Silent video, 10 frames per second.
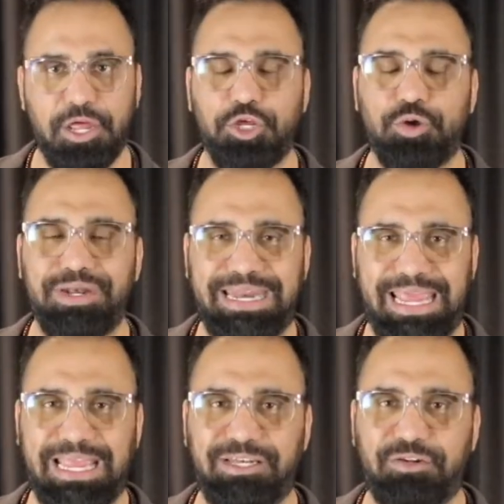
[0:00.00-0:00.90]
you
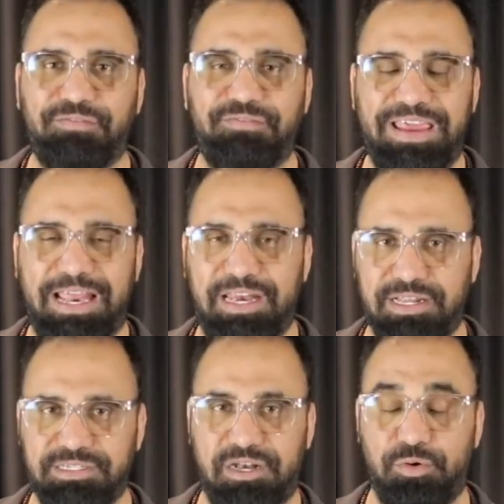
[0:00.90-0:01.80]
need to feel in a
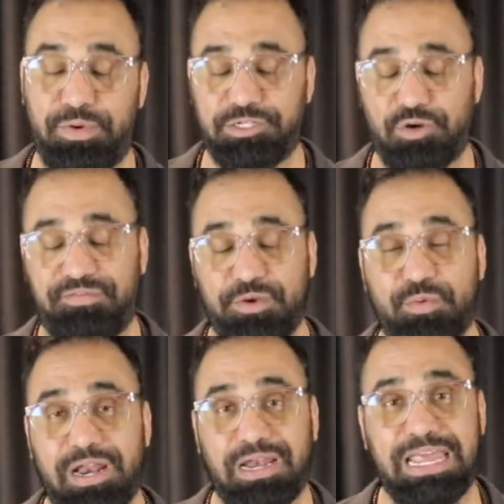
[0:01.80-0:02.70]
certain way. So if you
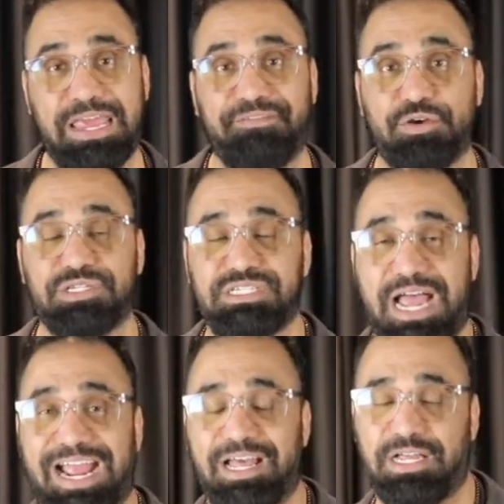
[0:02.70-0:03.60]
want to leave your
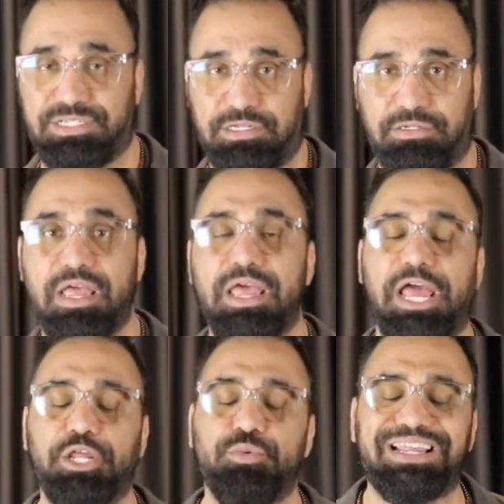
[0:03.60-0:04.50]
side hustle
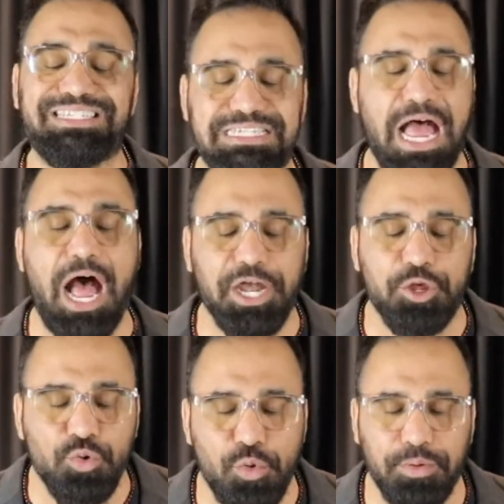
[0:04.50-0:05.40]
and you want to start
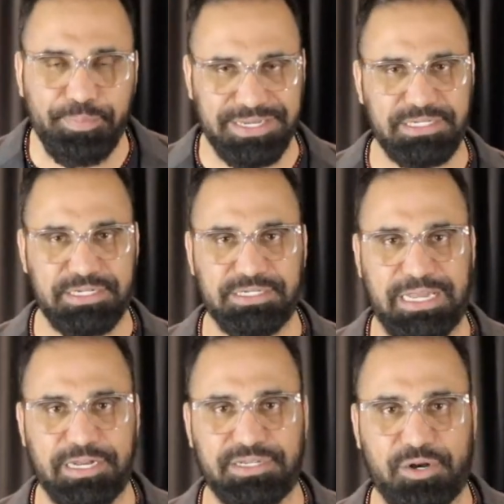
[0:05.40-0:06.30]
your own business
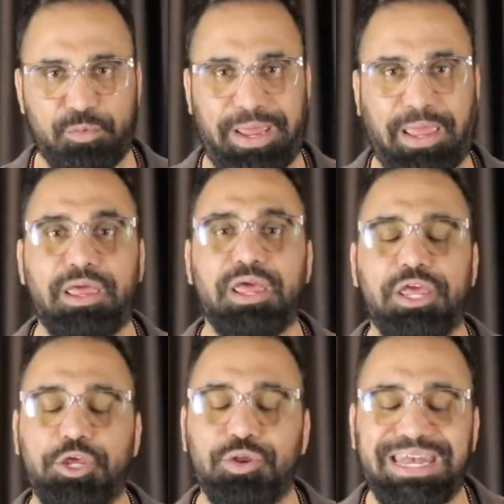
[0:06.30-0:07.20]
in a certain way,
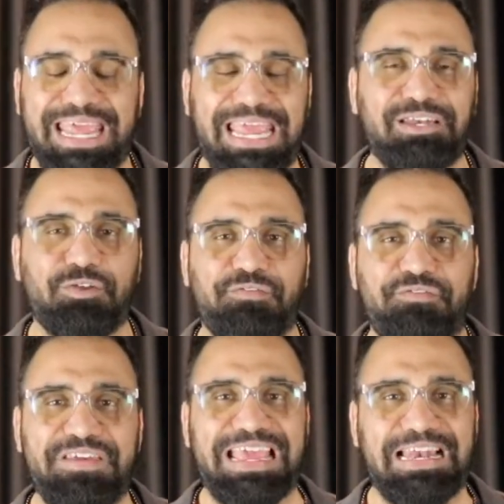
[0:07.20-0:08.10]
you need to
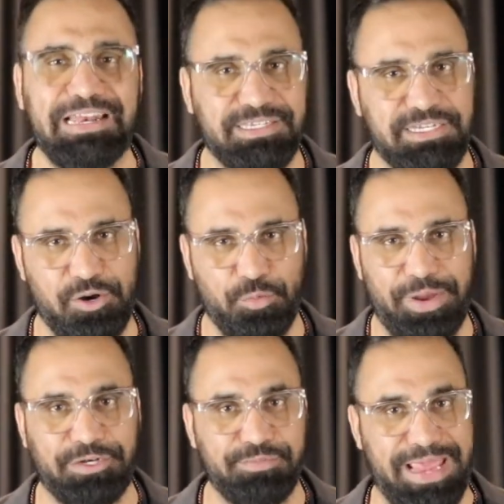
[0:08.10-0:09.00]
feel in a certain
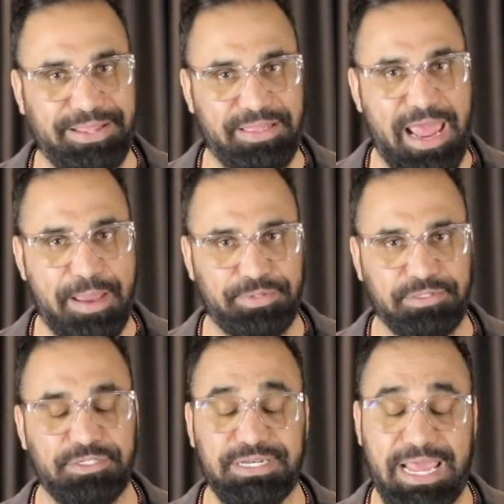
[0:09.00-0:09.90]
way to make that
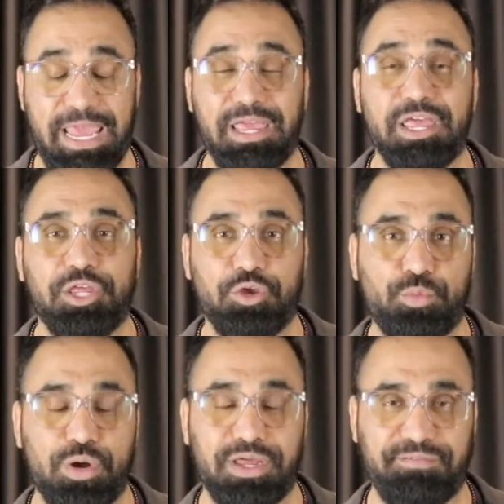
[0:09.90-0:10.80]
happen. Today, you're
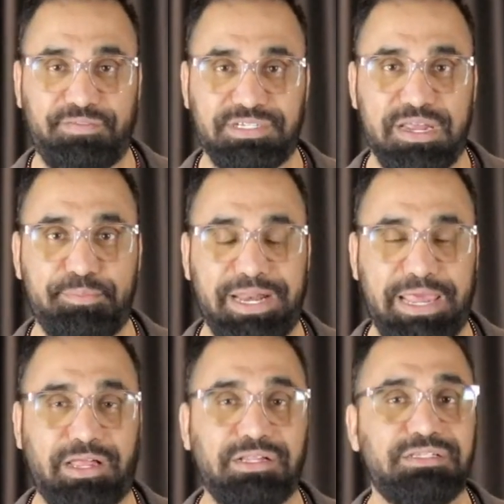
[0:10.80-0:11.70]
working for somebody
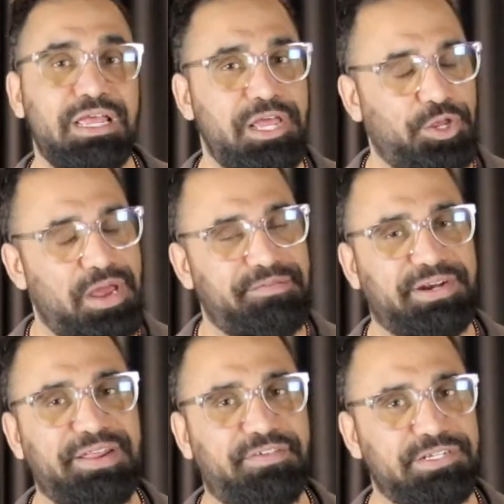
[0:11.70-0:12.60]
else, you have a
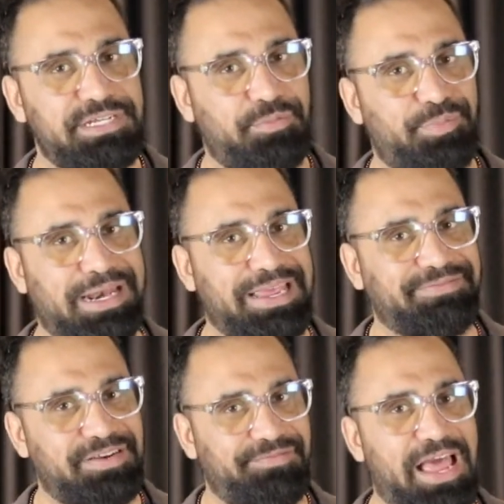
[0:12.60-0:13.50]
different set of
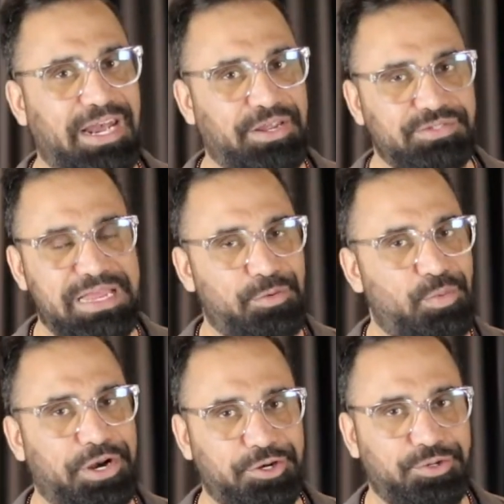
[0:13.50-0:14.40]
beliefs and values, and
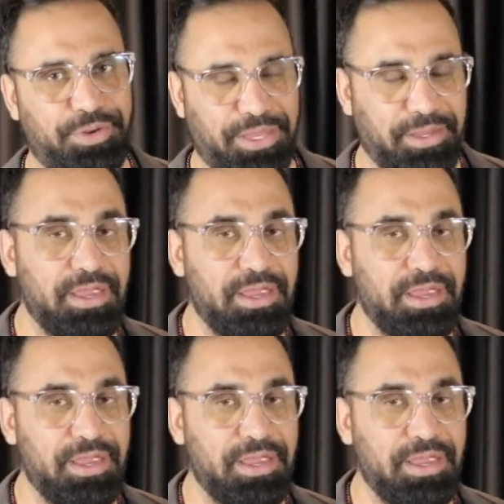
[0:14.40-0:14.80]
what are you doing?